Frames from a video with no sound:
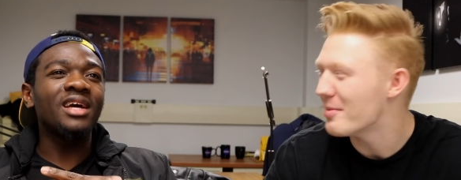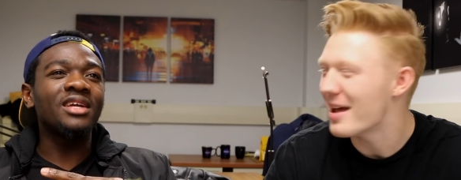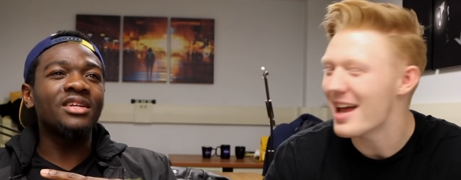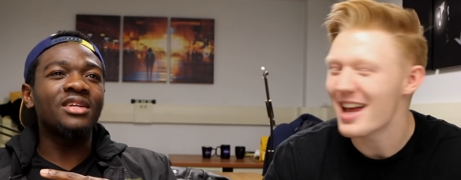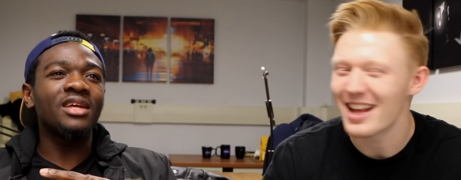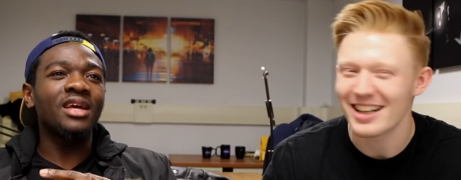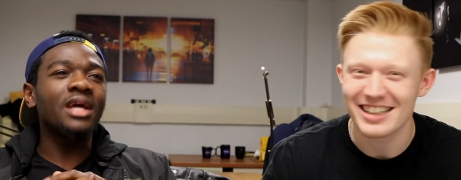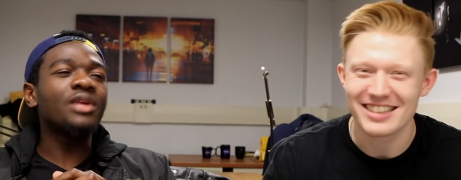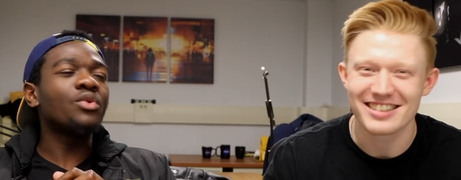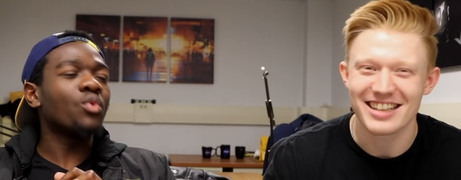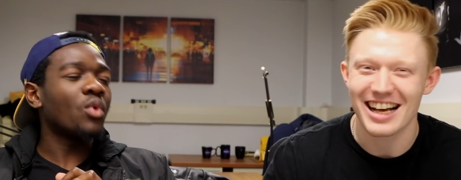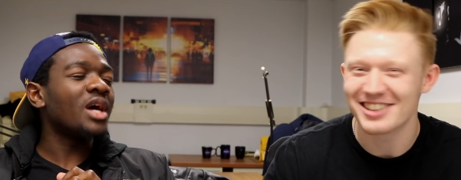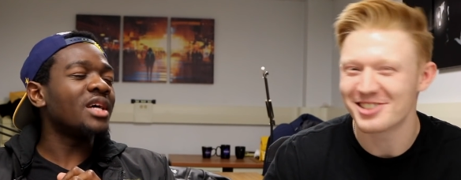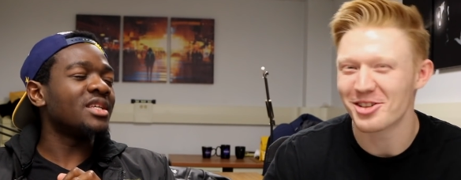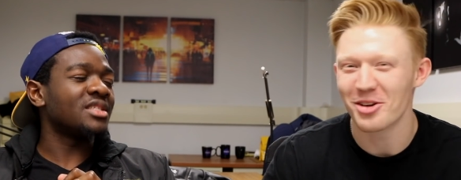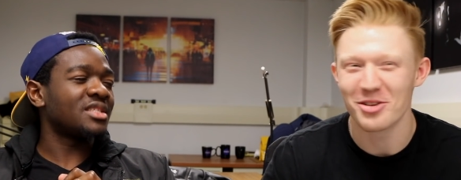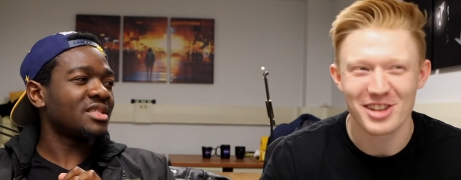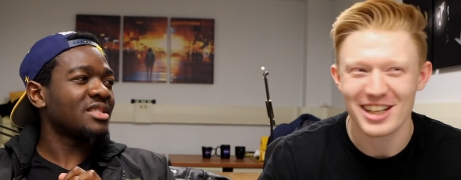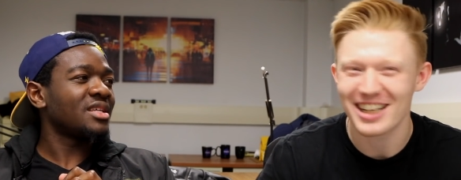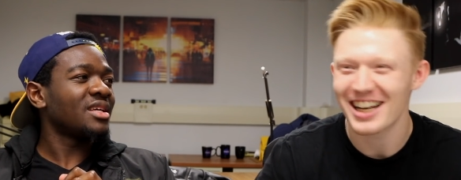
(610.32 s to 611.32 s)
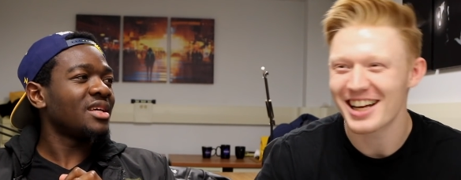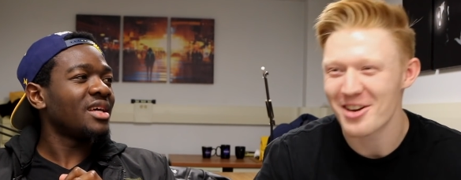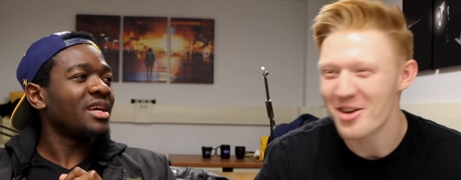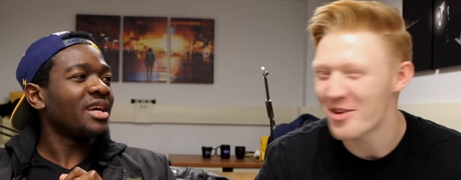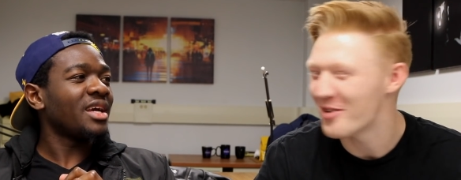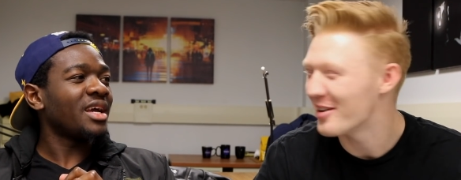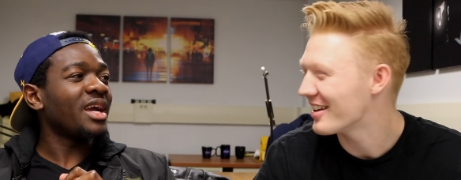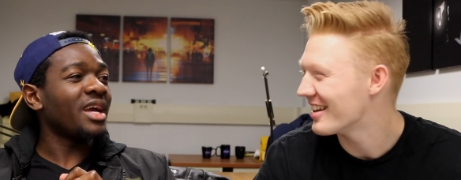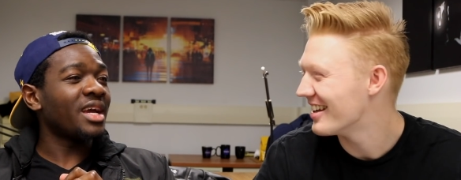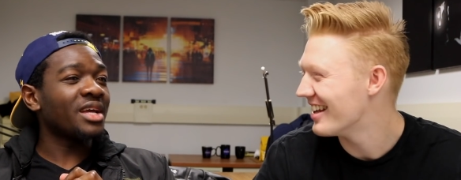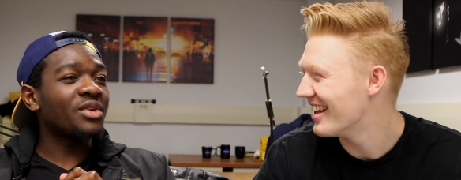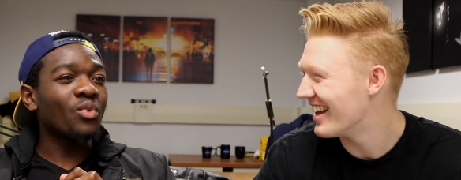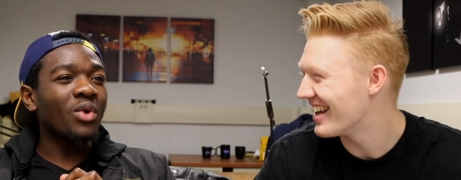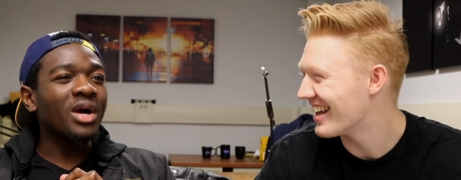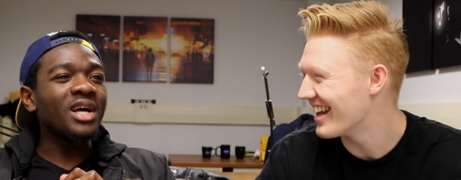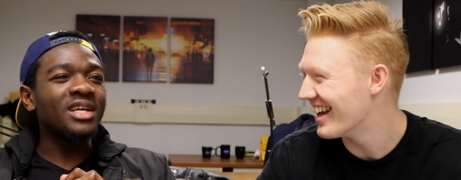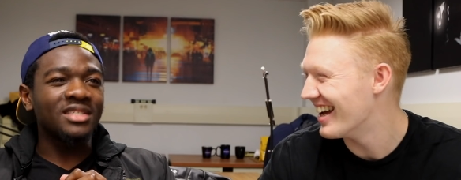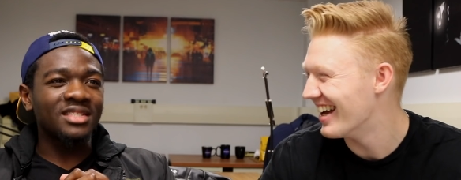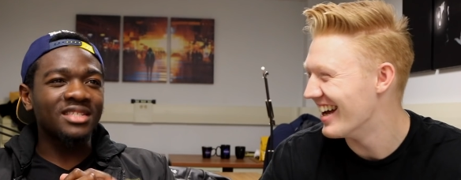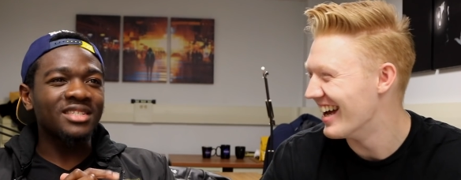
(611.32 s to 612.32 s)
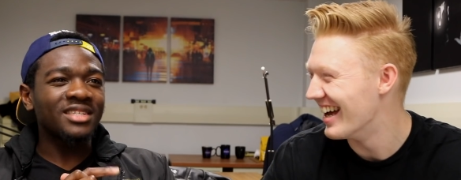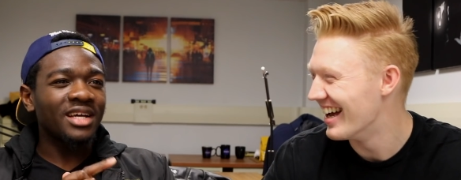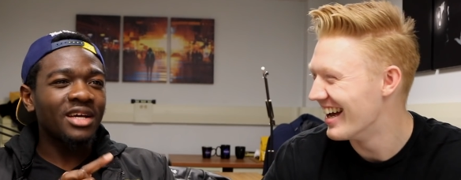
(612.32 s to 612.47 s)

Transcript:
Speaker 1: man, it, these guys was. don't think I know. it was.